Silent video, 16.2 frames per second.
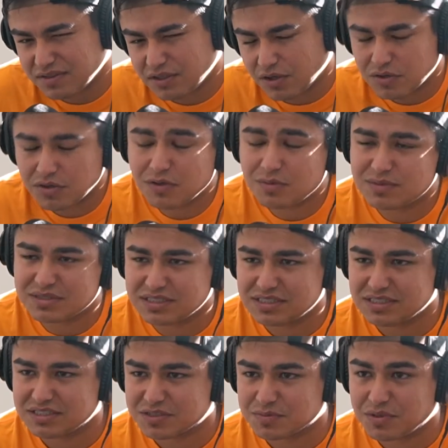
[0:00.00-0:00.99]
Oklahoma
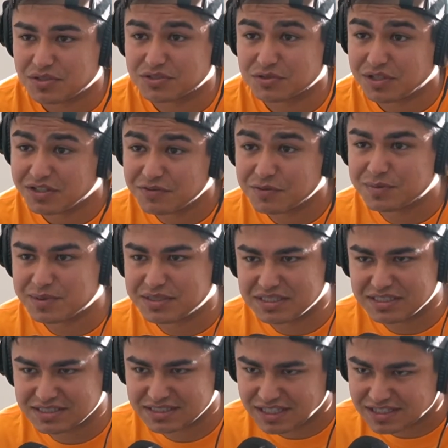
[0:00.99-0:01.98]
City is small, so everybody
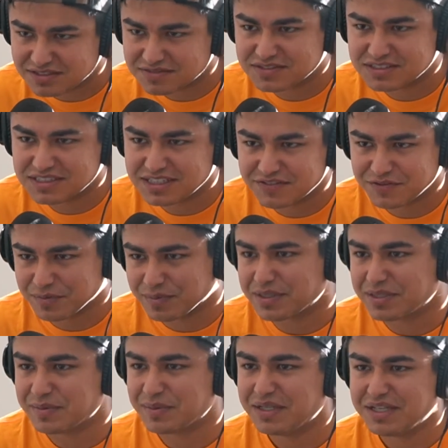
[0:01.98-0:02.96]
has kind of seen
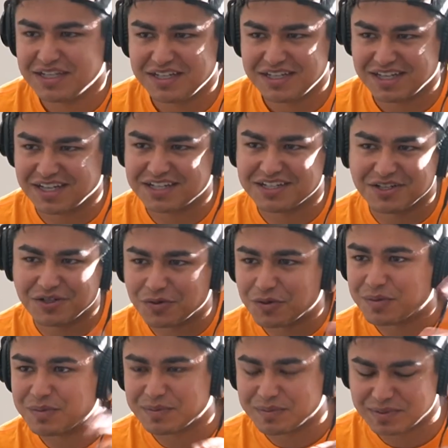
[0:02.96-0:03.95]
everybody kind of
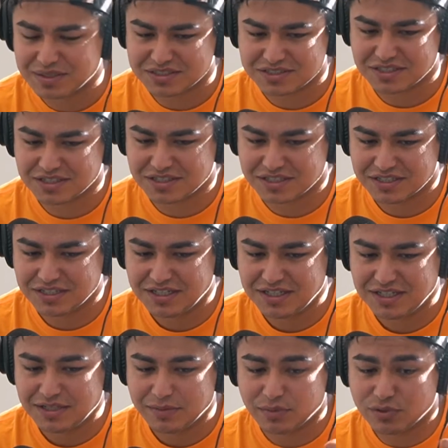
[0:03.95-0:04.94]
grow up and play soccer.
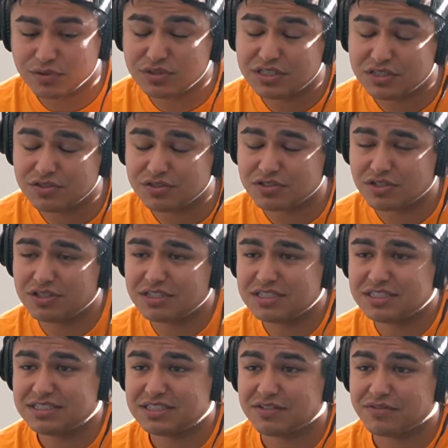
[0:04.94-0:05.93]
But you said you started
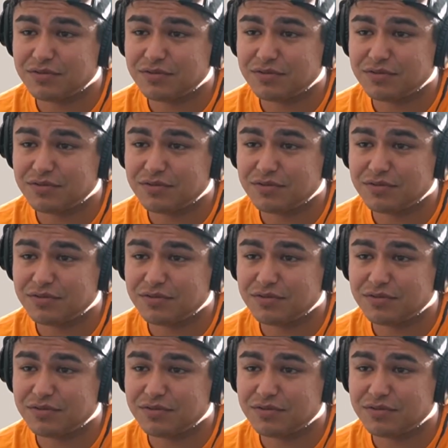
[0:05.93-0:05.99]
this at